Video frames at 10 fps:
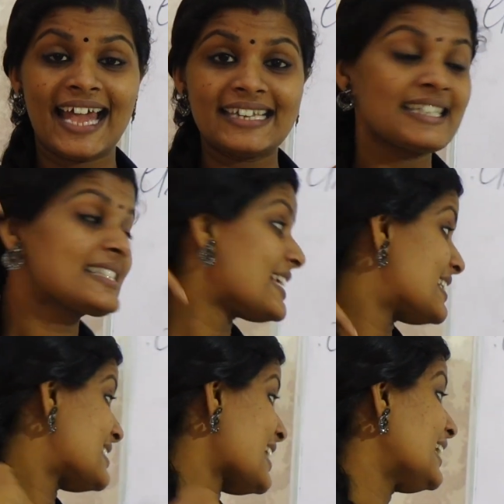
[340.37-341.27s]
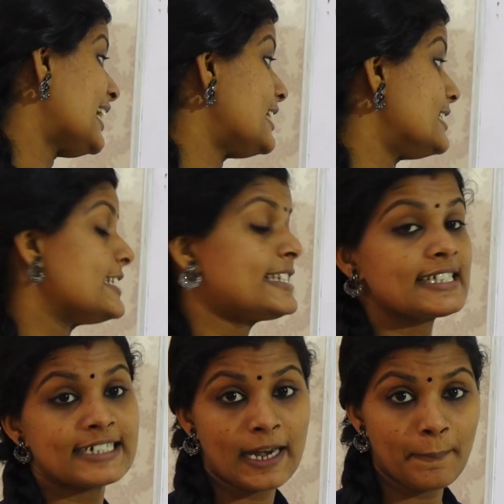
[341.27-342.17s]
That is, it is an
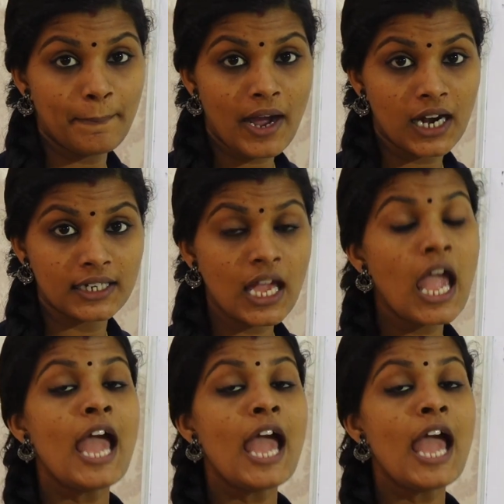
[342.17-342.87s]
internal part.